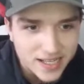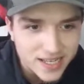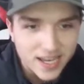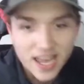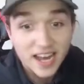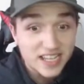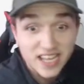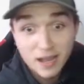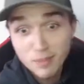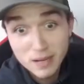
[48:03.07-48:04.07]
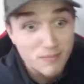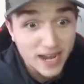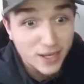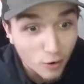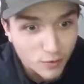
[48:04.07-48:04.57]
in, and it's like a big
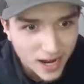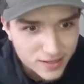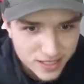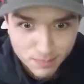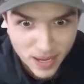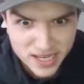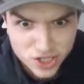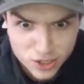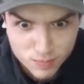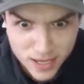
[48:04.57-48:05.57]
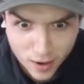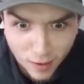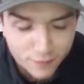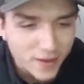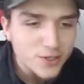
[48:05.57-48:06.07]
merry-go-round and it pisses me
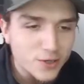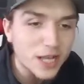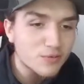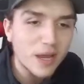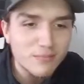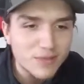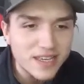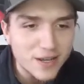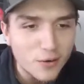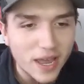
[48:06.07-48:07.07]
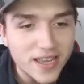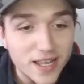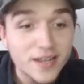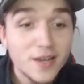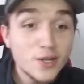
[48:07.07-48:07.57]
off. So that's why I'm thinking, okay
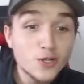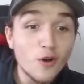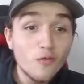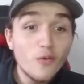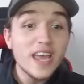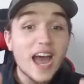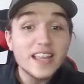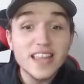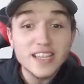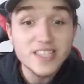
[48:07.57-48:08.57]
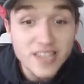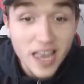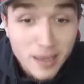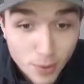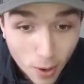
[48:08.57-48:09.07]
then, do you know, if we had that
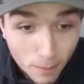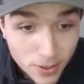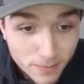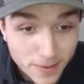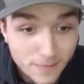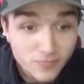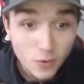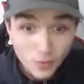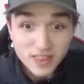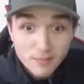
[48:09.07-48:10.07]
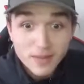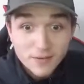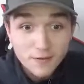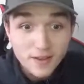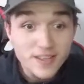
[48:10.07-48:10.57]
same problem with the
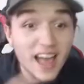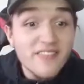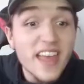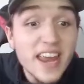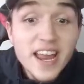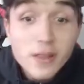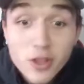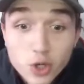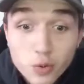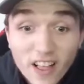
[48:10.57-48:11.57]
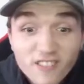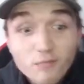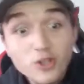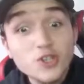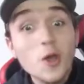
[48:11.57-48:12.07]
midfield, and then the 12
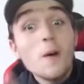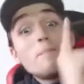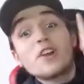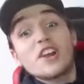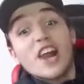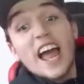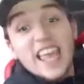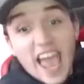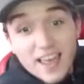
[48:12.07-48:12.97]
months prior